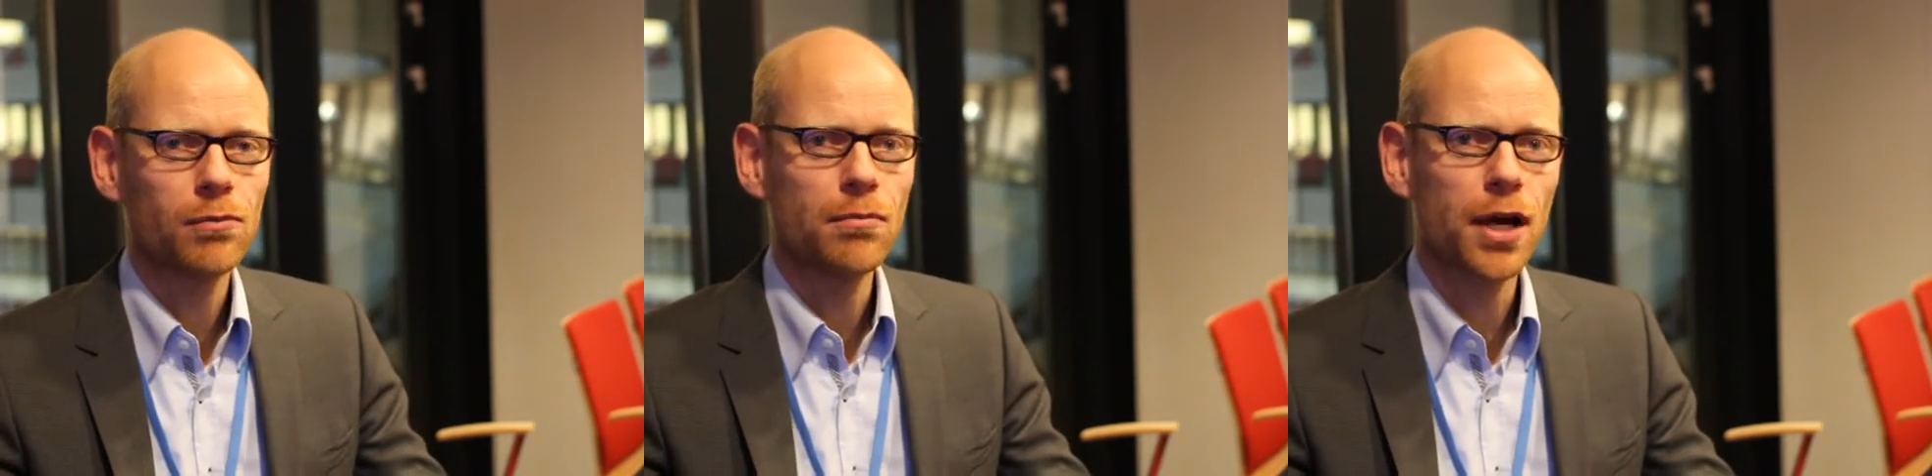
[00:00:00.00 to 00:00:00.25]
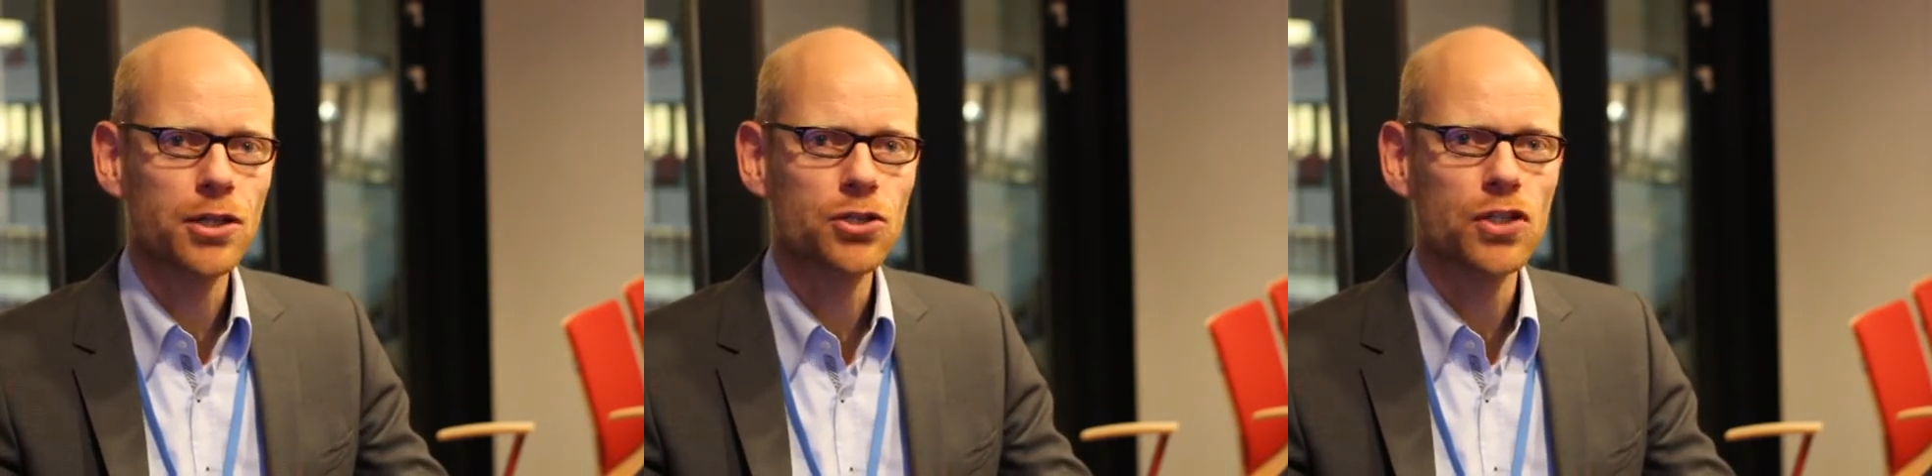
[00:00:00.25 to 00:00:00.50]

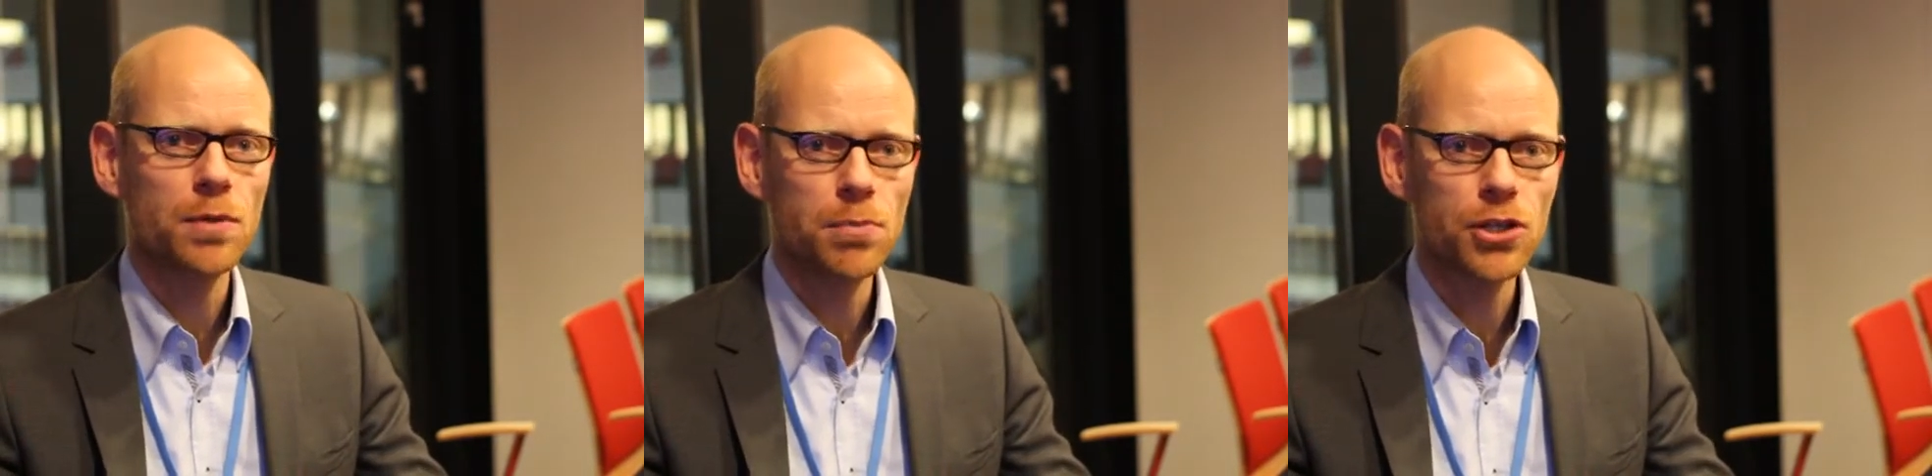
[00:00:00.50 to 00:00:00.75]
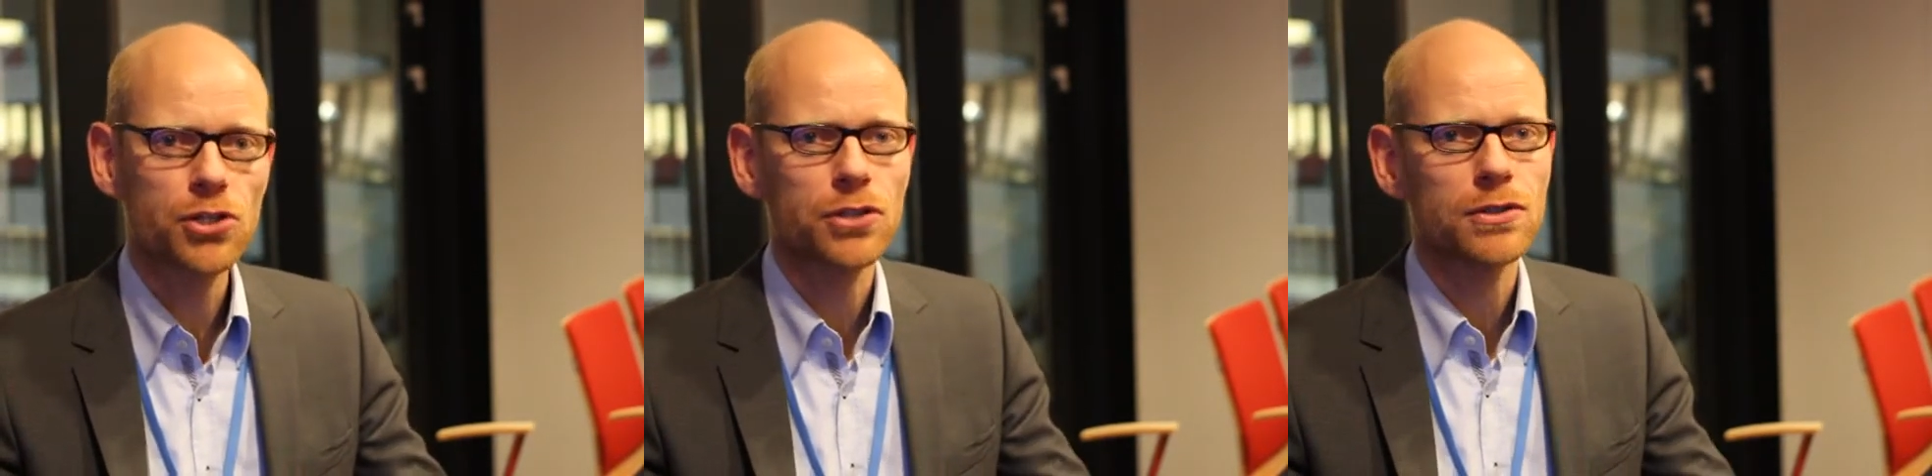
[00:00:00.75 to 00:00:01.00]
much
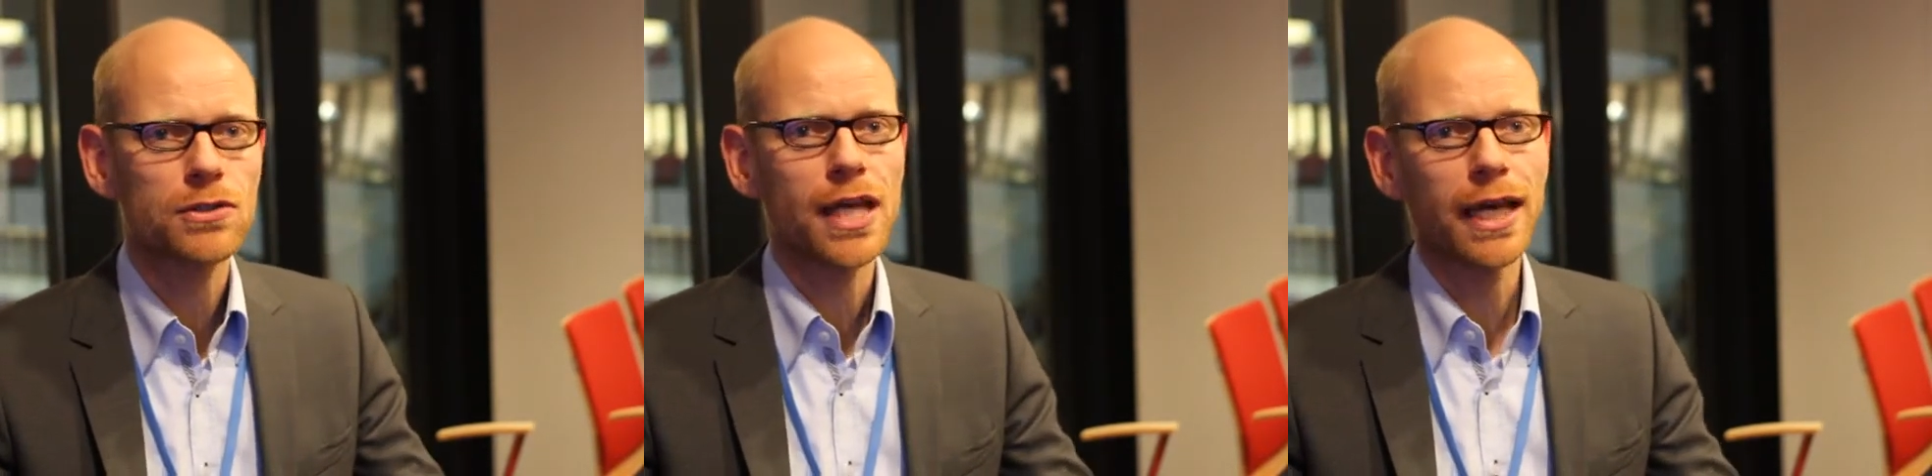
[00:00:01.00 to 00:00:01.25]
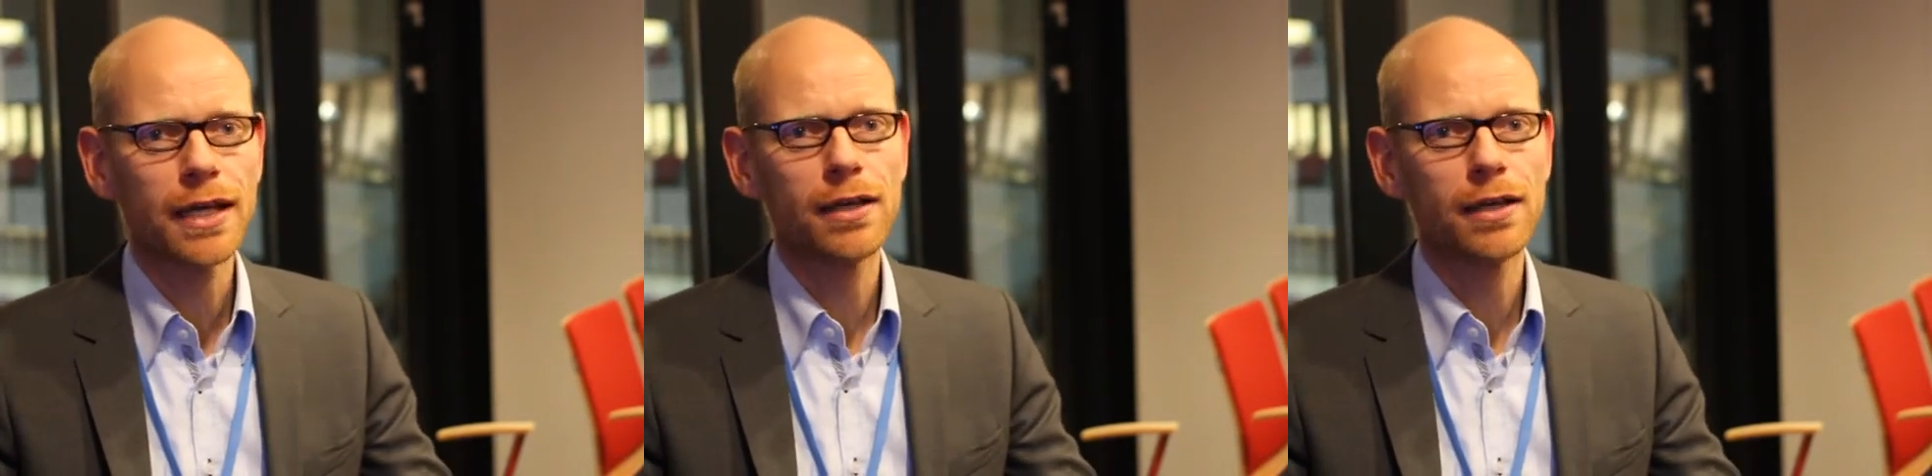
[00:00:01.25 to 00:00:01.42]
emissions a